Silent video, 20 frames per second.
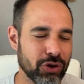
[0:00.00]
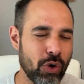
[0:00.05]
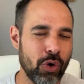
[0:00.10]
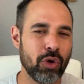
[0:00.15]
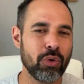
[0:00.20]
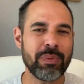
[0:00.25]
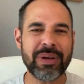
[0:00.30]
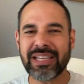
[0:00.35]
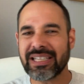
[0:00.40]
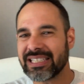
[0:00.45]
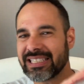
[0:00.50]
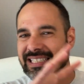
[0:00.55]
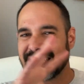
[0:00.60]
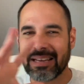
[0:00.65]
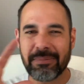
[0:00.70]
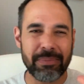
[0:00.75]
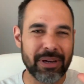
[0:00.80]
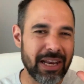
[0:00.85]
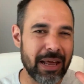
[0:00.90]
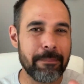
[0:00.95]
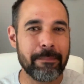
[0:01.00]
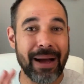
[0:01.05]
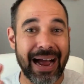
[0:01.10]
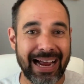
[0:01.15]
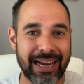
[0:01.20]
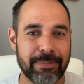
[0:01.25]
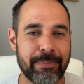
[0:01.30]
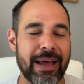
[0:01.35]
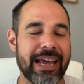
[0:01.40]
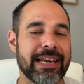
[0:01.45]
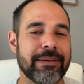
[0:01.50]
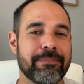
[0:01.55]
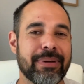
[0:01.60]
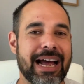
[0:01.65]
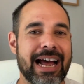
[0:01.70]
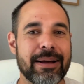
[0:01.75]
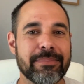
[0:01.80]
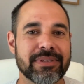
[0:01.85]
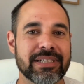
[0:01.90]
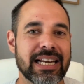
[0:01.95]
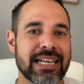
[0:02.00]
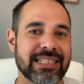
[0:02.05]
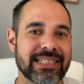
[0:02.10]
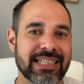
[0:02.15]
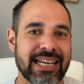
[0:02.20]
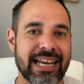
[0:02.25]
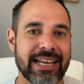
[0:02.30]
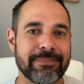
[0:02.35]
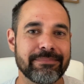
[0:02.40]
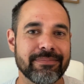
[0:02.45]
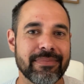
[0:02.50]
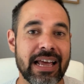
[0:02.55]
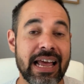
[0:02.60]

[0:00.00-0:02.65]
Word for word: all with similar back pain, perhaps, let's say,